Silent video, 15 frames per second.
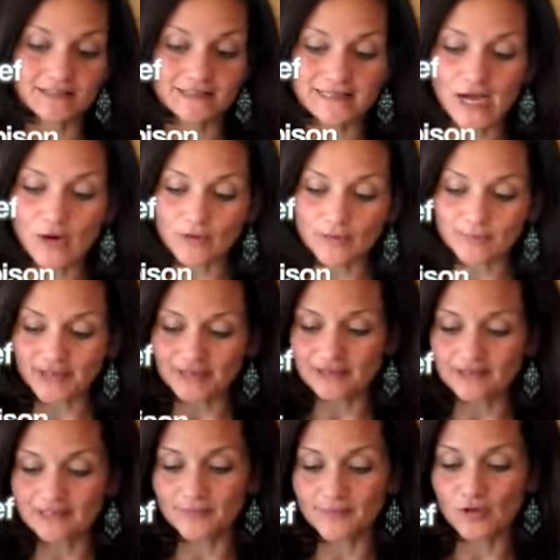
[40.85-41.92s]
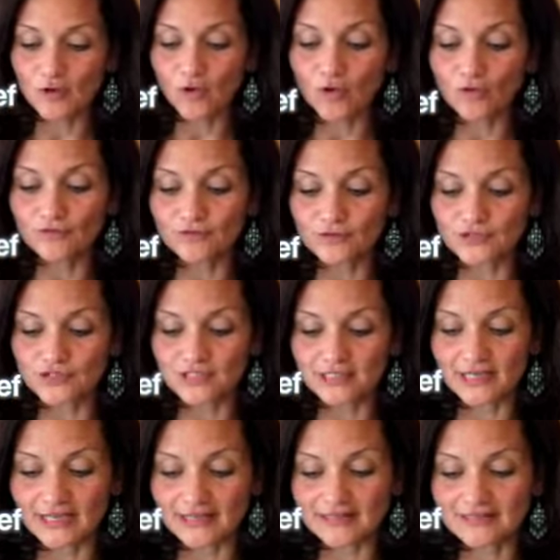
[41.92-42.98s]
Now we picked this up at Whole Foods
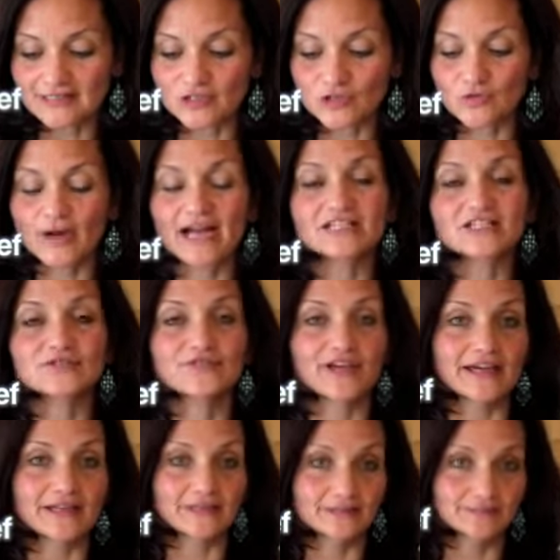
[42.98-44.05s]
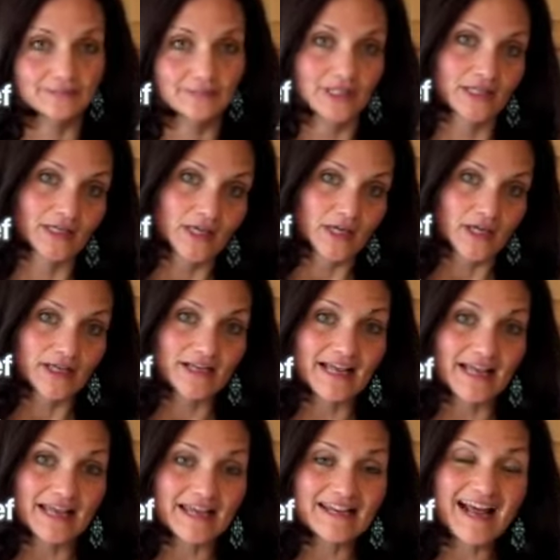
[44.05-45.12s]
today. This is grass-fed.
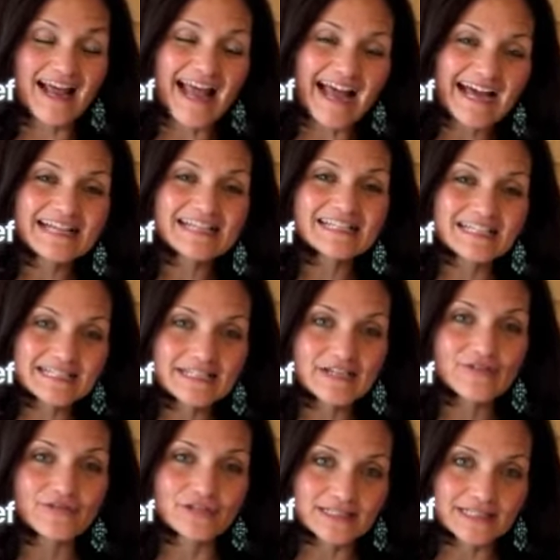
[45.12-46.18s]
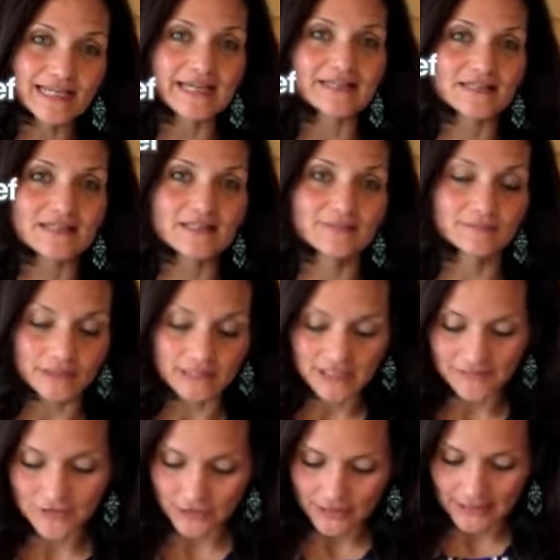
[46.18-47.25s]
It has a different taste, believe
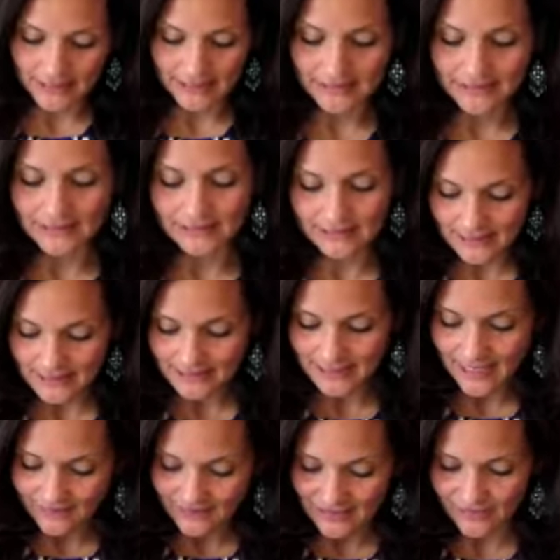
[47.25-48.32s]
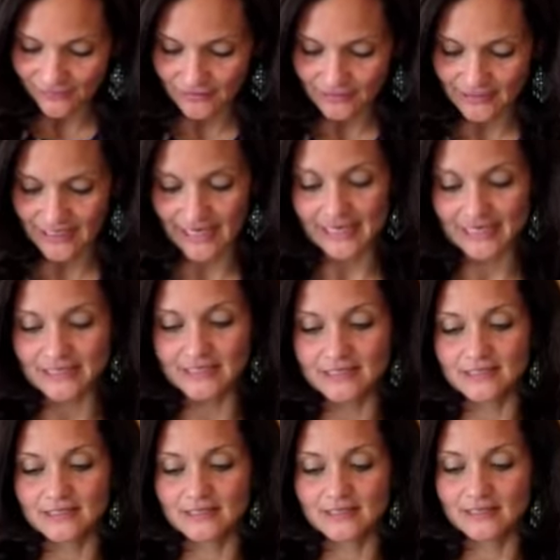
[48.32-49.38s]
it or not. It does have a different
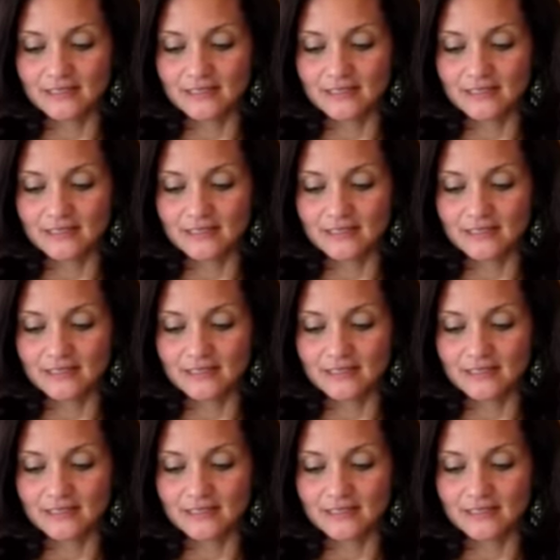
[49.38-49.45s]
taste.